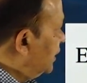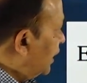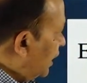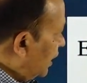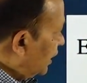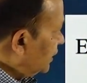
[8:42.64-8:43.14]

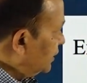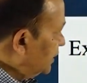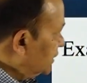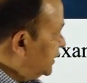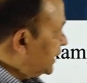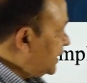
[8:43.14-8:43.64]
or
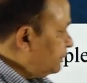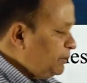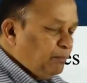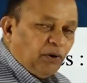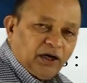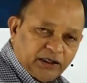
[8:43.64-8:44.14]
they can be
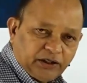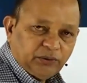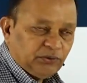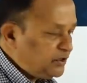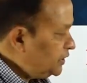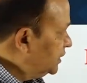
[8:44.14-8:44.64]

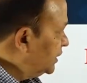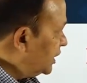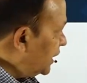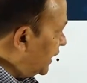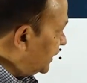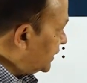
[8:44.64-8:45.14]
molecules
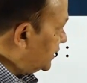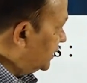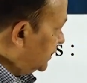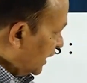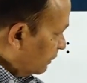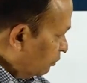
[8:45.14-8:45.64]
like
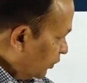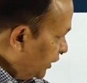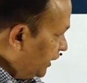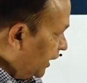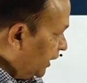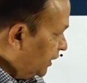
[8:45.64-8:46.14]

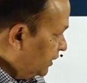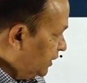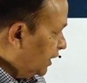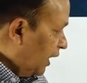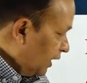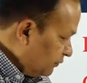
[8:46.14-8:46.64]
ammonia
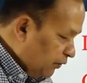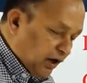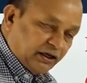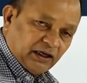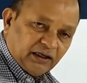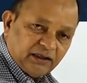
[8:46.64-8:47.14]
or
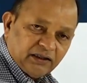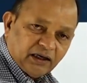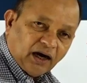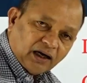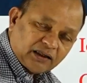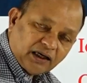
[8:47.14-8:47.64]
water
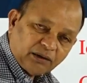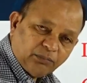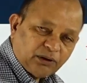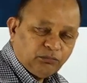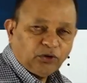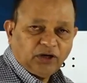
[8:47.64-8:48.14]
or
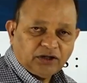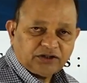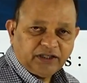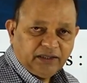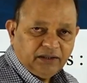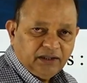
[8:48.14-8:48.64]
carbon
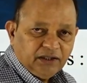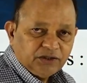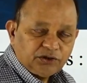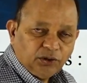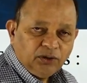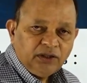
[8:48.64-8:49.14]
monoxide.
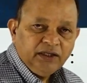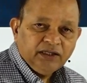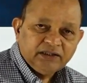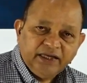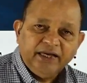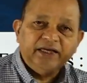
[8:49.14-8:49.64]
So,
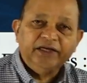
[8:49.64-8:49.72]
they